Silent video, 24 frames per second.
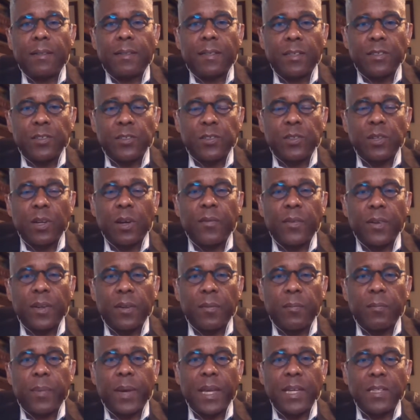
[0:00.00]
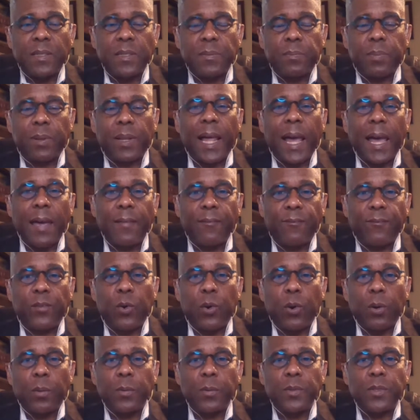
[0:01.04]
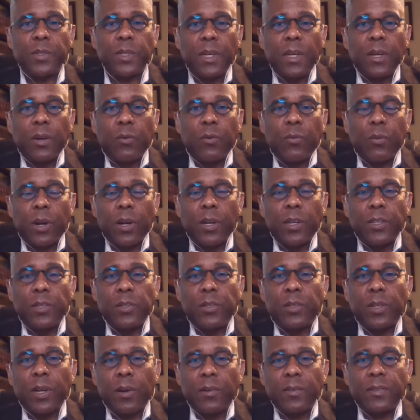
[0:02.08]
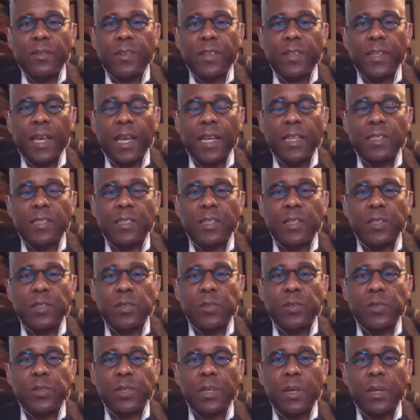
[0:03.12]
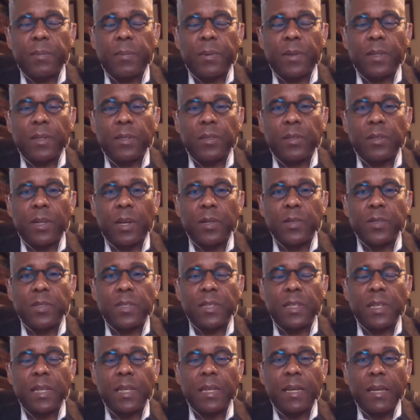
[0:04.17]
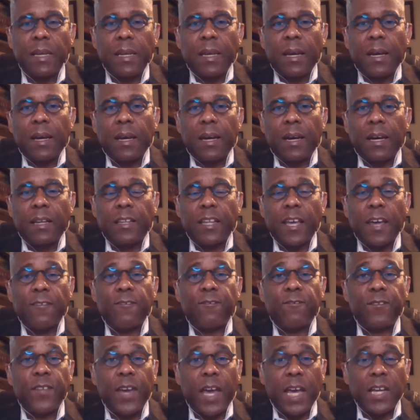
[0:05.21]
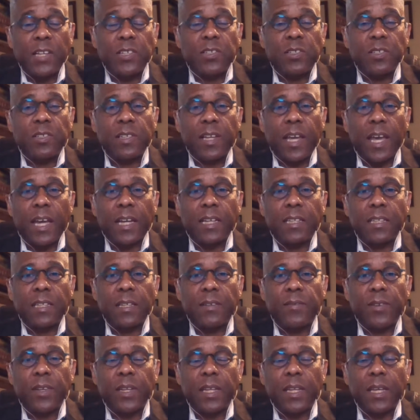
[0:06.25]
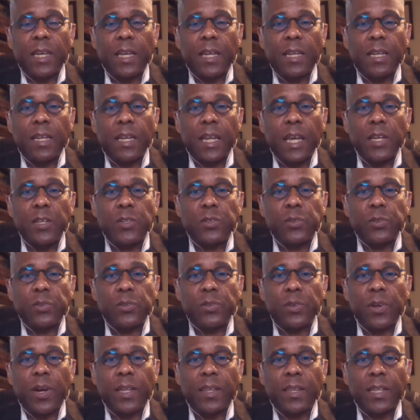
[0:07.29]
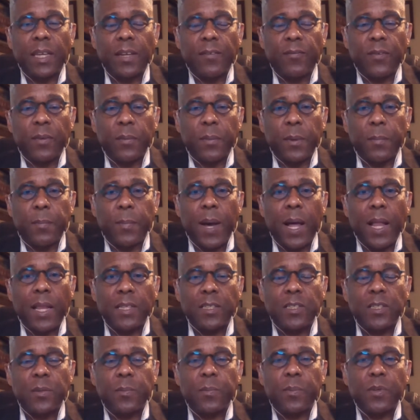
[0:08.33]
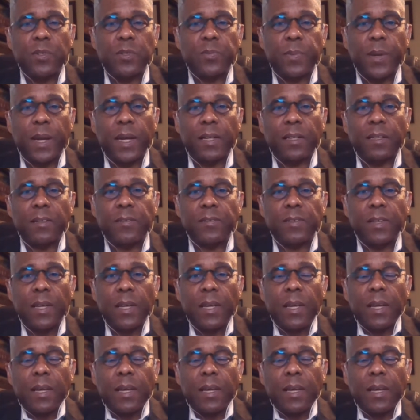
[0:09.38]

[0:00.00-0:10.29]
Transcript: conservative-based platforms where you don't see that censorship and you don't see that fascist activity in nature. So I think from a policy perspective,